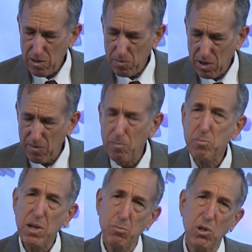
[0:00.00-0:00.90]
of
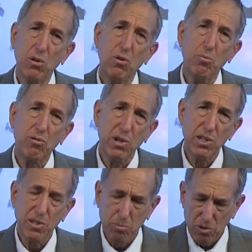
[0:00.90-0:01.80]
biblical
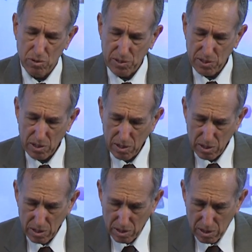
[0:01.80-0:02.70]
principles
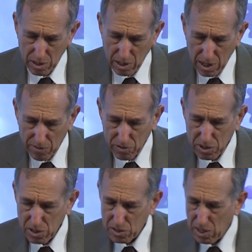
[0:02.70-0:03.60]
and of a
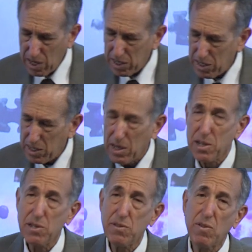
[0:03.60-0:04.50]
society that
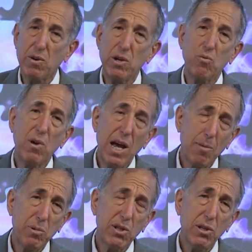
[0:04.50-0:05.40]
is very
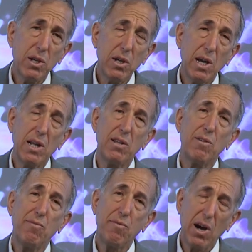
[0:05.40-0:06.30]
rapidly and
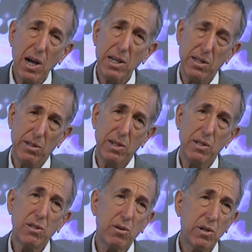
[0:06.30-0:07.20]
defiantly
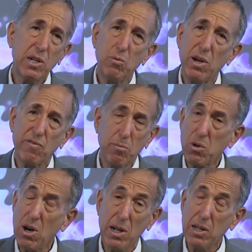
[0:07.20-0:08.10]
turning away from
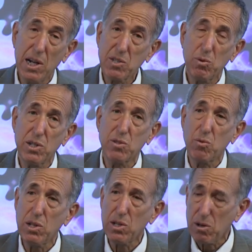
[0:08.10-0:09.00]
God. That's what it's
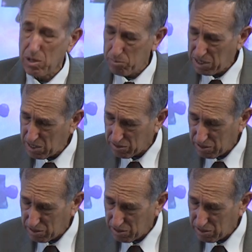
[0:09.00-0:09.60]
really all about.